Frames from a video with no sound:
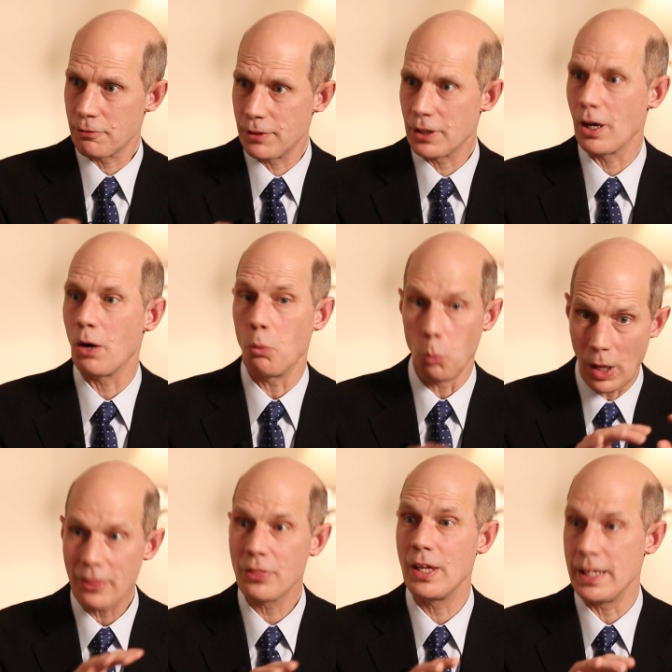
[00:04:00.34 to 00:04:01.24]
to figure out
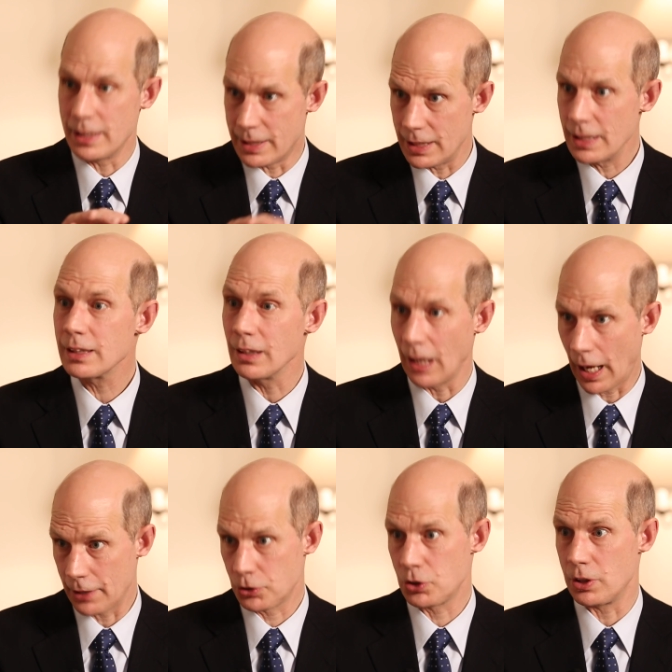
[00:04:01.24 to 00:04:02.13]
what they did
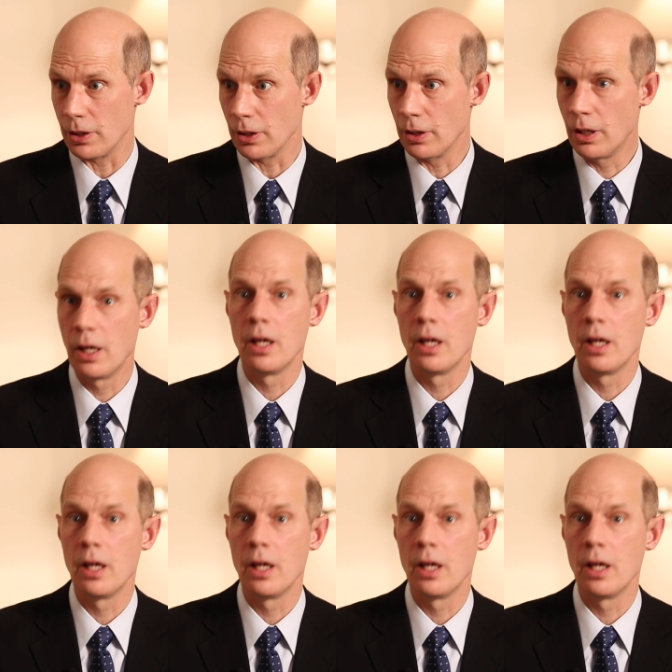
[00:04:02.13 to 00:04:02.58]
last year,